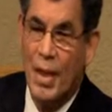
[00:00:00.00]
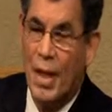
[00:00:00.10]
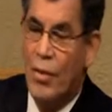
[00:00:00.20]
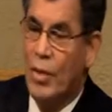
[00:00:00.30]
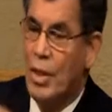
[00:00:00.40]

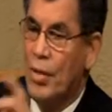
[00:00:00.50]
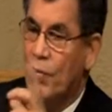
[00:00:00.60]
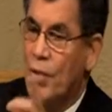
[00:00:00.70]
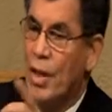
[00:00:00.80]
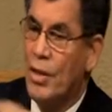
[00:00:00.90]
And when they
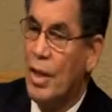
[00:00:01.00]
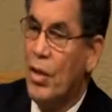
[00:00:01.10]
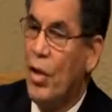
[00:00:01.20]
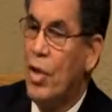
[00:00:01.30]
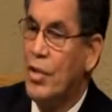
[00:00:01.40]
fell, they
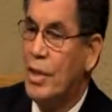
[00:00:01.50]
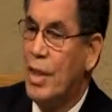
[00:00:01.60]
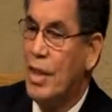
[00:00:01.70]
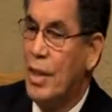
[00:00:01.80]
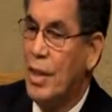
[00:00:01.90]
lost
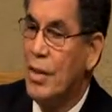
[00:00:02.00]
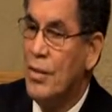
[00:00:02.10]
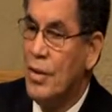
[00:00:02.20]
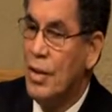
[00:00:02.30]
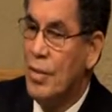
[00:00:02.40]
that light.
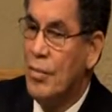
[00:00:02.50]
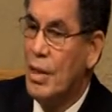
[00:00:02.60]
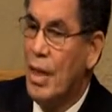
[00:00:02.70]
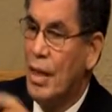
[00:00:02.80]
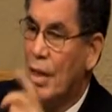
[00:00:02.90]

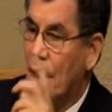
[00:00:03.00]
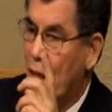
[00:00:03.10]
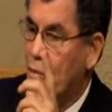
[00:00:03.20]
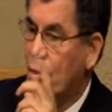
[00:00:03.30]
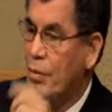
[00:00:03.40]
But that
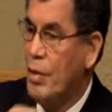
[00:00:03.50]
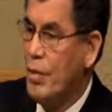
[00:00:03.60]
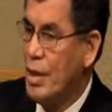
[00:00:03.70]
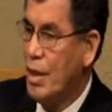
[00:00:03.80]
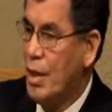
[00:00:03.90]
light will be
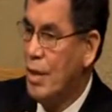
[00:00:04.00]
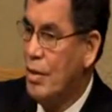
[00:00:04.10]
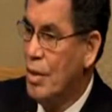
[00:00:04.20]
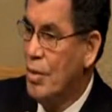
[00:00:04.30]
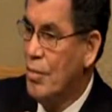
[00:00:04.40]
regained,
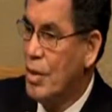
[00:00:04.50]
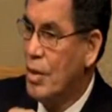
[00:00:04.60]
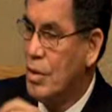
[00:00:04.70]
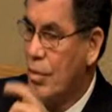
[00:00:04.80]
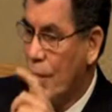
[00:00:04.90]

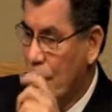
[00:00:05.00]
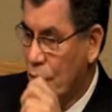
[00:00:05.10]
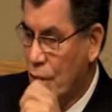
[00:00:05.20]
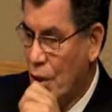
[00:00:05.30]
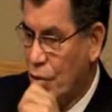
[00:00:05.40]
because the
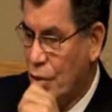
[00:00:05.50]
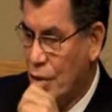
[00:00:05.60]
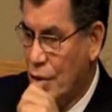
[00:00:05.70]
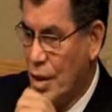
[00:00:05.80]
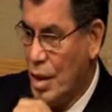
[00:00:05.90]
Bible tells
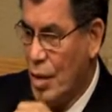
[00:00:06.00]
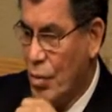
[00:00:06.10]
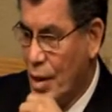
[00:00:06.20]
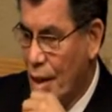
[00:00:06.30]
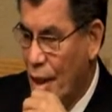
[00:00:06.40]
us that they
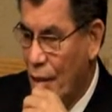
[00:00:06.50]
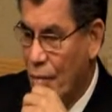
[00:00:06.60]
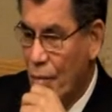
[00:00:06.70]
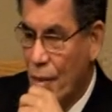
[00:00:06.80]
will have